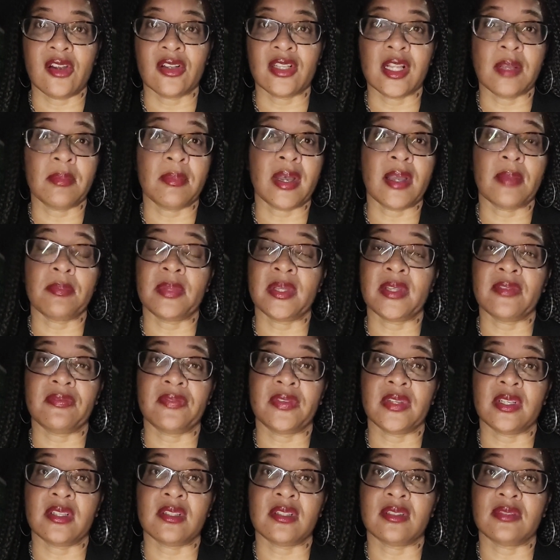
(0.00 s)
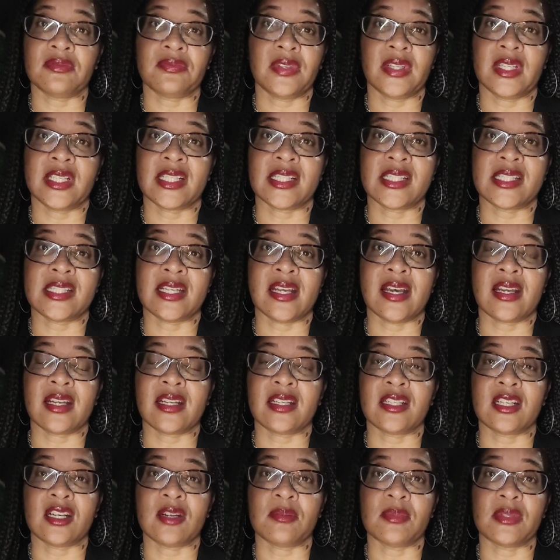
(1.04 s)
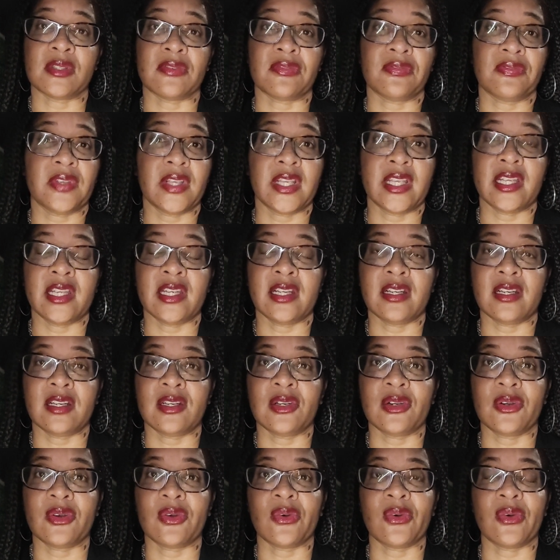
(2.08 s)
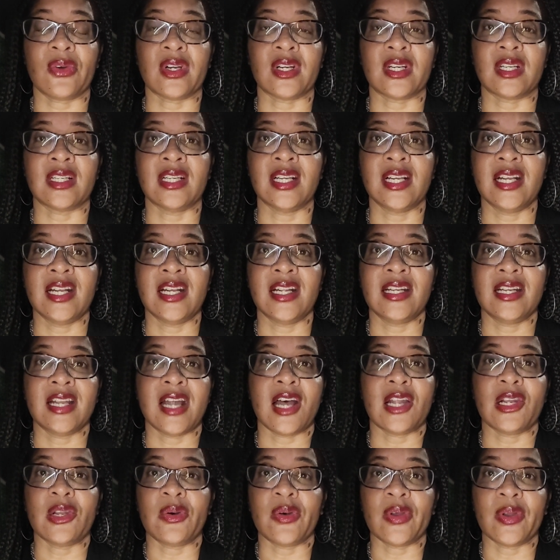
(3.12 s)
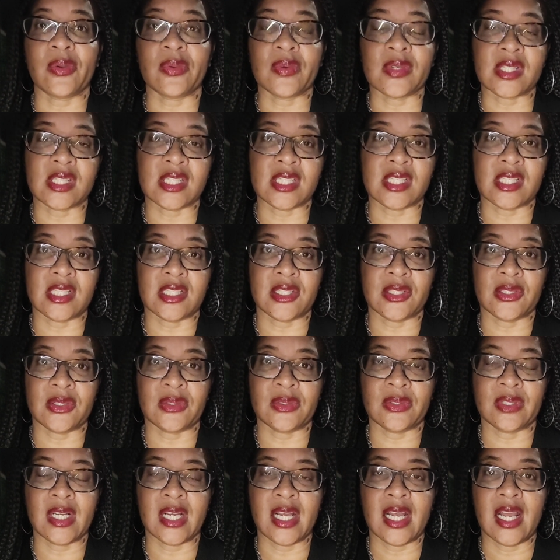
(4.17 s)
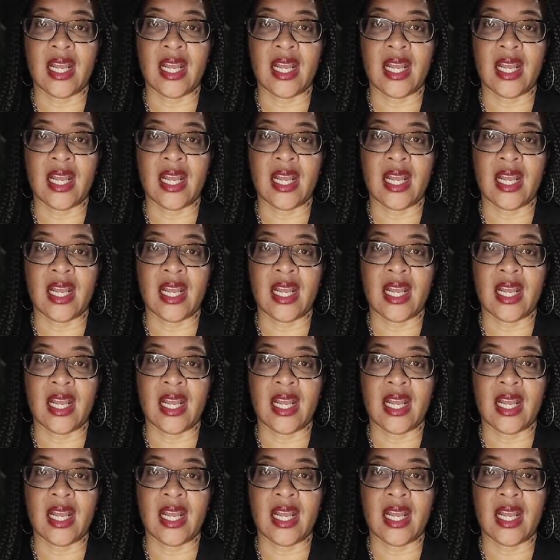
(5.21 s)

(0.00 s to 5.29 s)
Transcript: They might be feeling stuck in terms of fear or not knowing what to do.